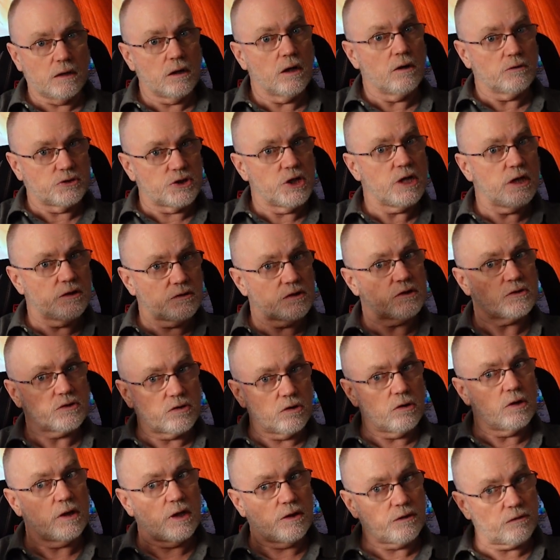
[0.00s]
You know, Jesus
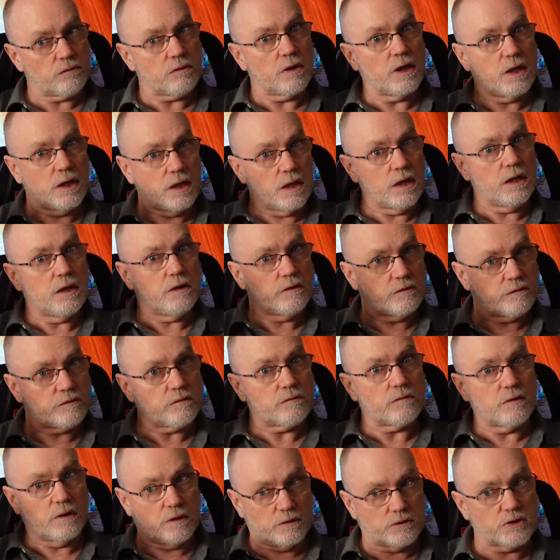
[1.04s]

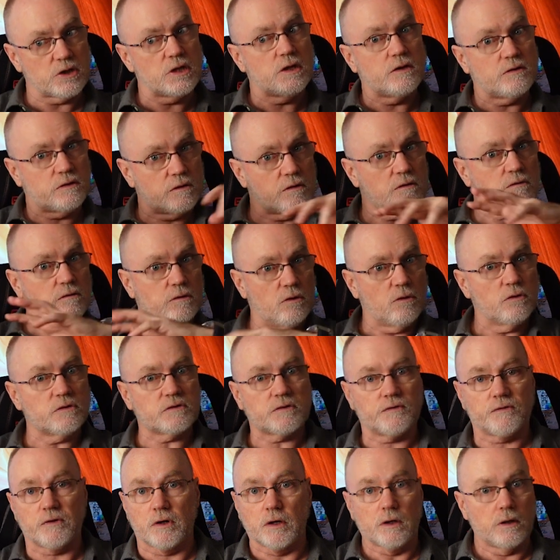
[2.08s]
33, Jesus
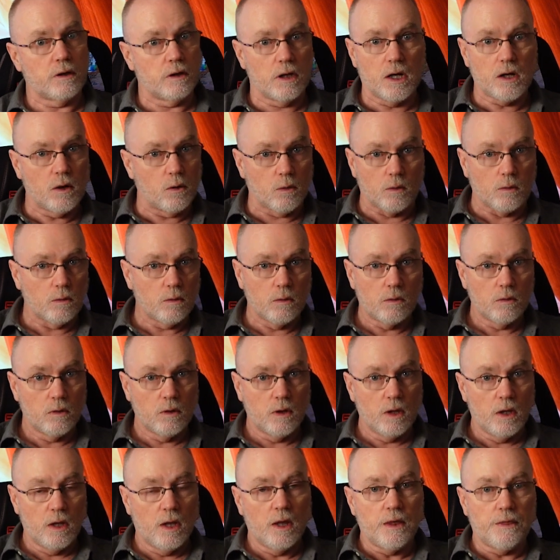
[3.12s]
Lucifer. No.
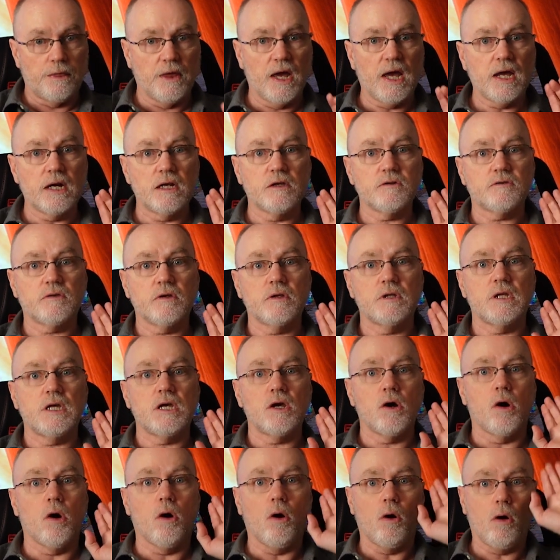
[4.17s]
That is in
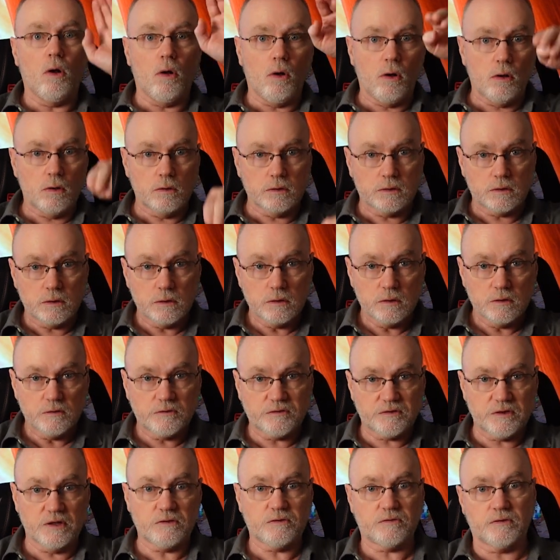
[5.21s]
the old
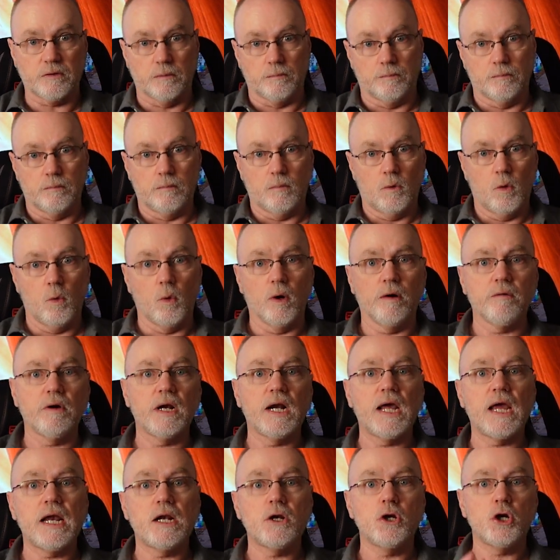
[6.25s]
system. We're
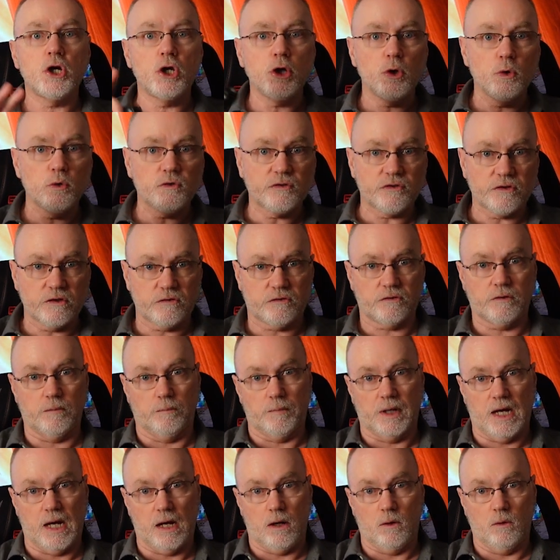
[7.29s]
in a new
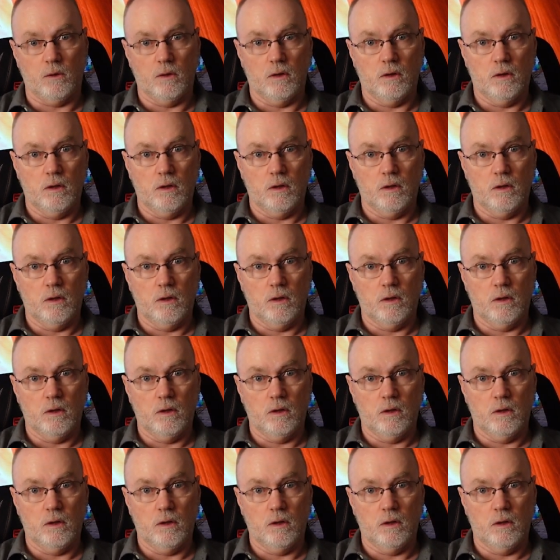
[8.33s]
system now.